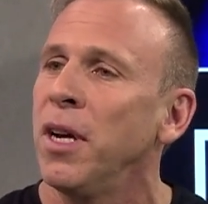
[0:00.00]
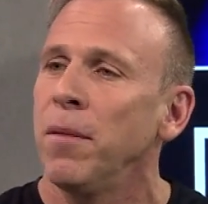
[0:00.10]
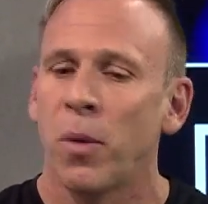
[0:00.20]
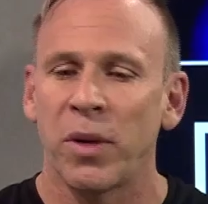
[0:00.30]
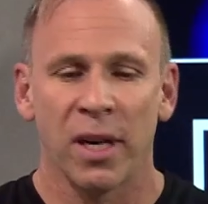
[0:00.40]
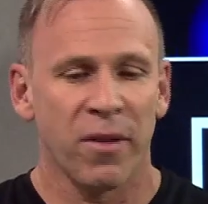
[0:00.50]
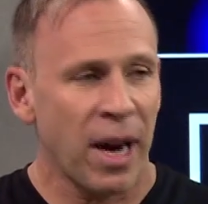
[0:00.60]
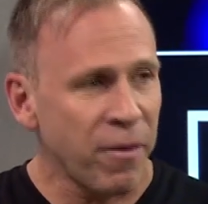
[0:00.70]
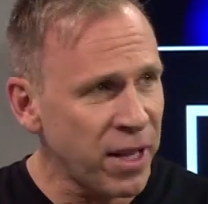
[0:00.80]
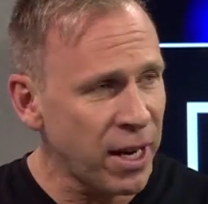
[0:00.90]
But we deliver
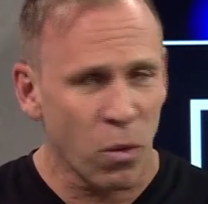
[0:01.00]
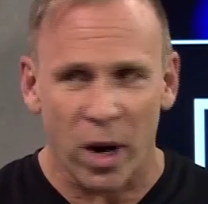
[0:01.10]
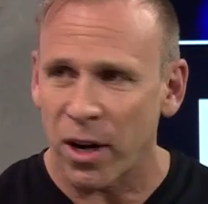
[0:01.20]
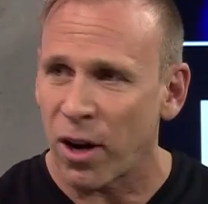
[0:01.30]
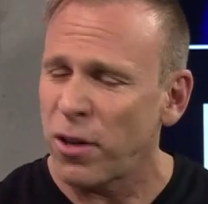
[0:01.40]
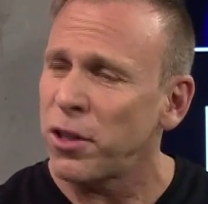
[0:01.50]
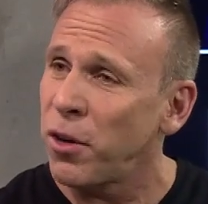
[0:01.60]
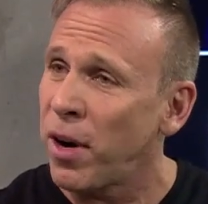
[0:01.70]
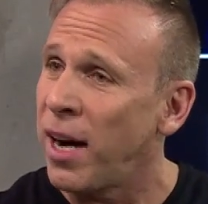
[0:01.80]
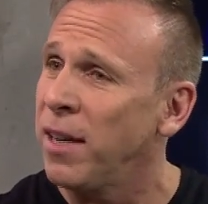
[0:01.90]
everything in one go to
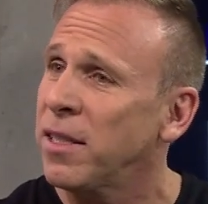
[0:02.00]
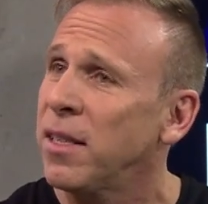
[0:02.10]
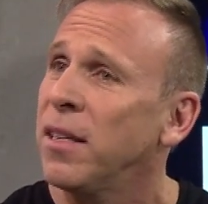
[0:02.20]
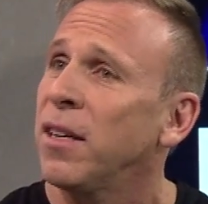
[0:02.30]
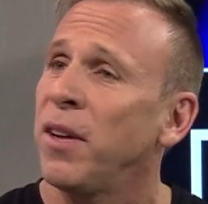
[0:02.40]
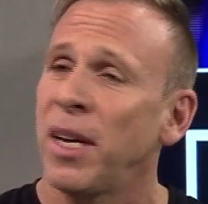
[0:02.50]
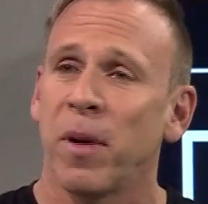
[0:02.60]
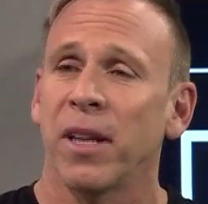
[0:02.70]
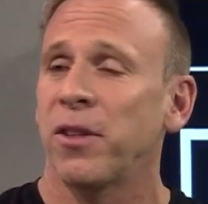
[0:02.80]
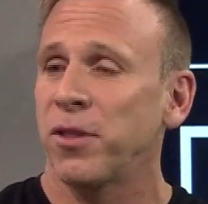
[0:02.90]
your house. You need
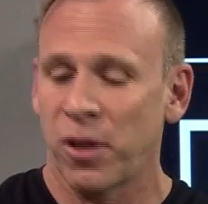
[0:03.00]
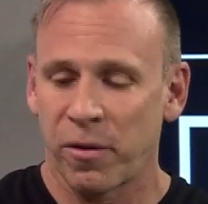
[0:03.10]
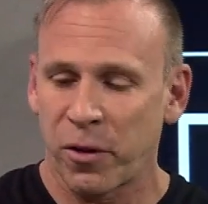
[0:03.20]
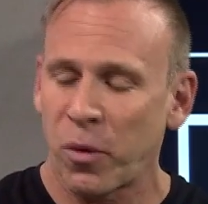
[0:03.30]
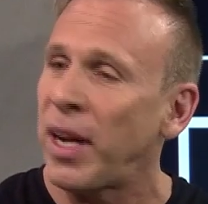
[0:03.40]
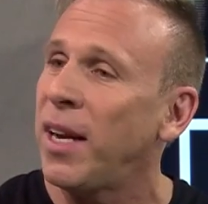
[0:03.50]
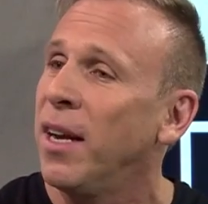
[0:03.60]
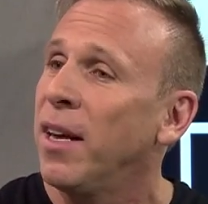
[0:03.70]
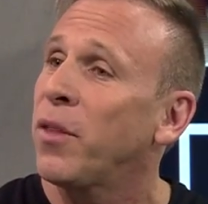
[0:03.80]
about sort of three